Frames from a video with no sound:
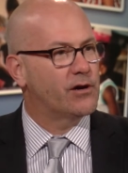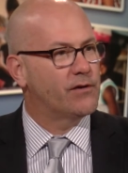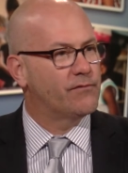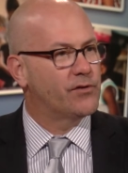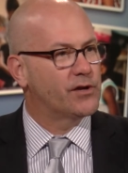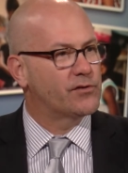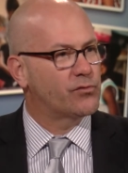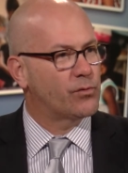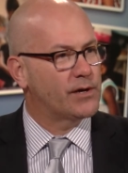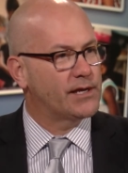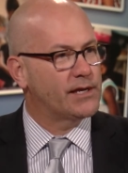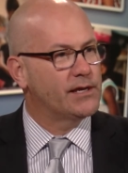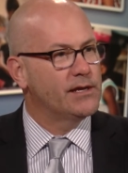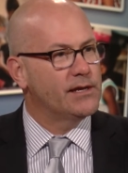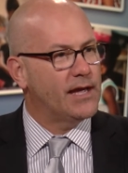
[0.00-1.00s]
of the
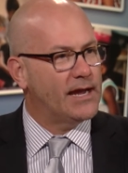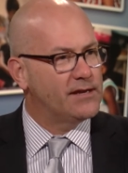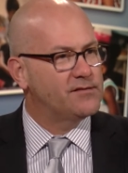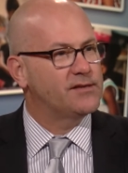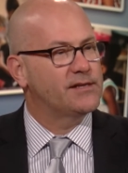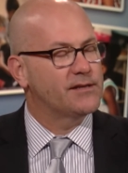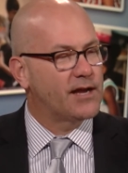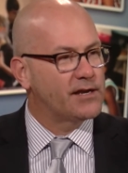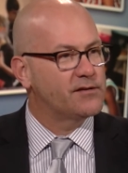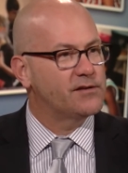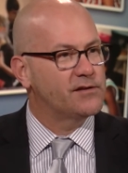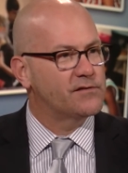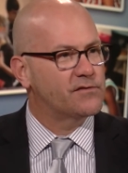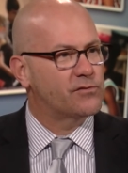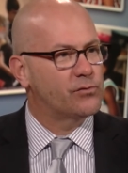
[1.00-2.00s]

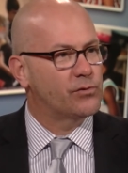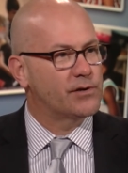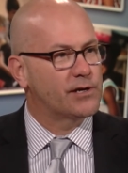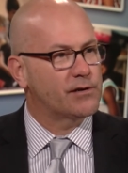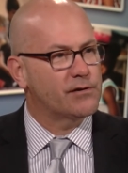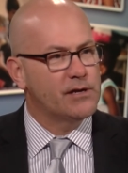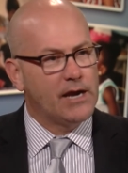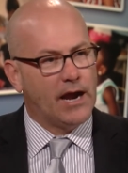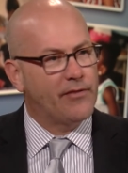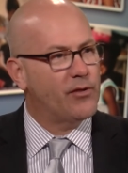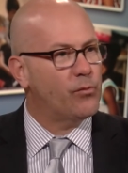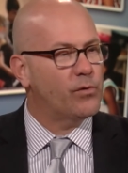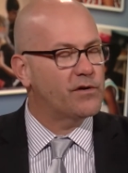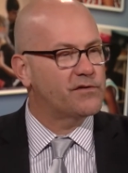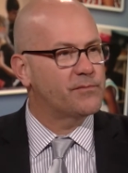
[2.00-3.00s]
2018-19 school year? And
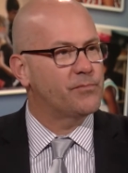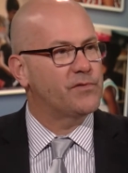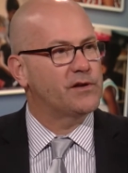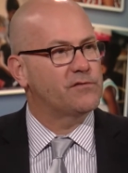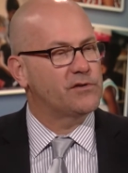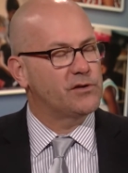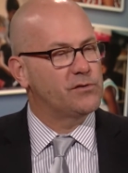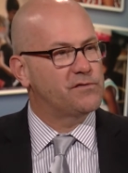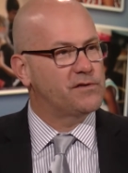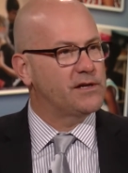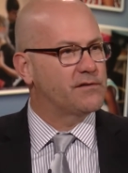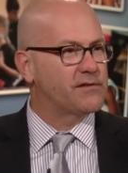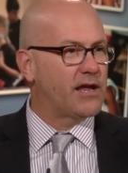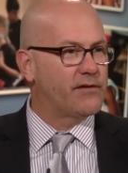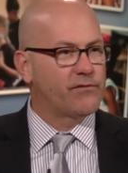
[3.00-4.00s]
then what are some things that you see
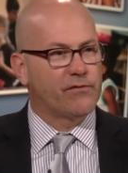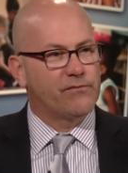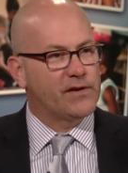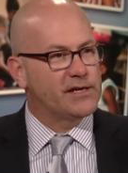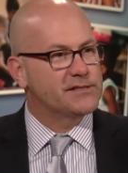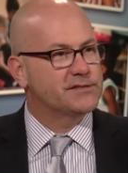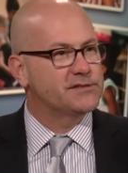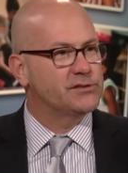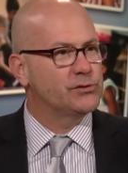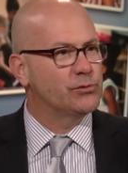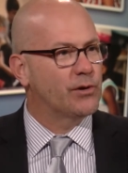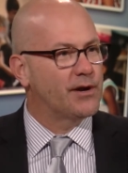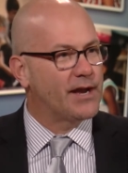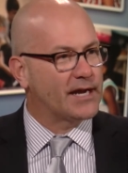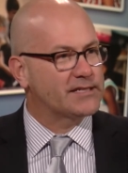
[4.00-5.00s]
as kind of a phase two
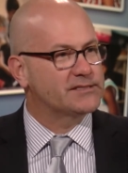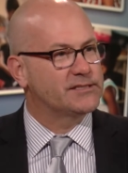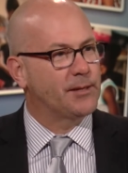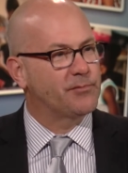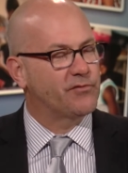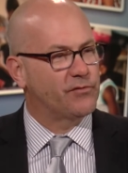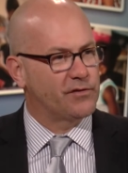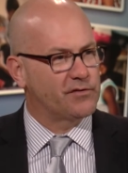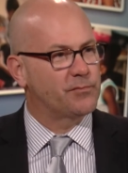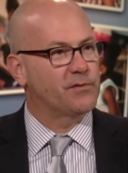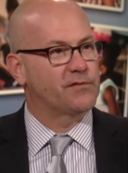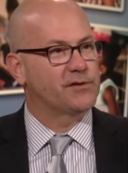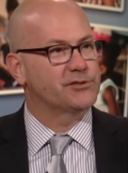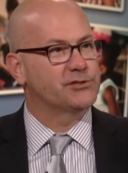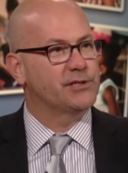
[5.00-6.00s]
or next steps for this
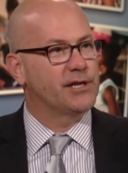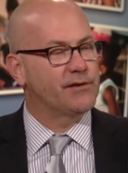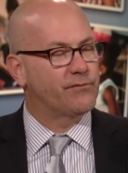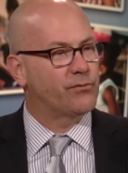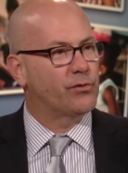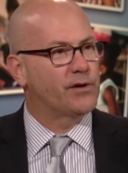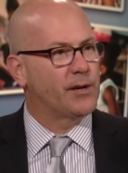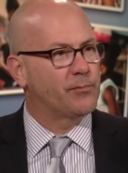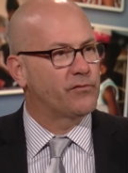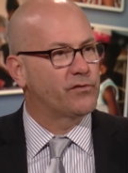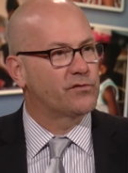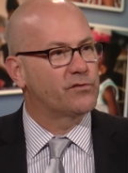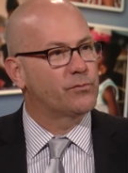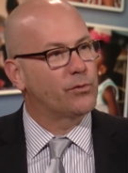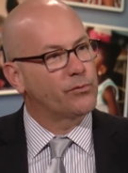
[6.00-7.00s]
position and for
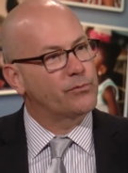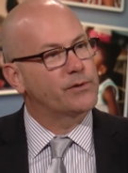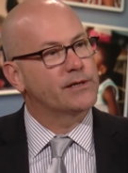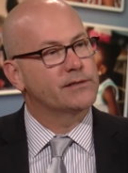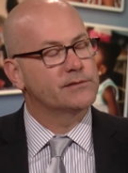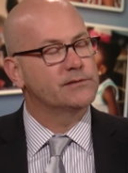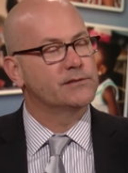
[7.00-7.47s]
Naperville 203?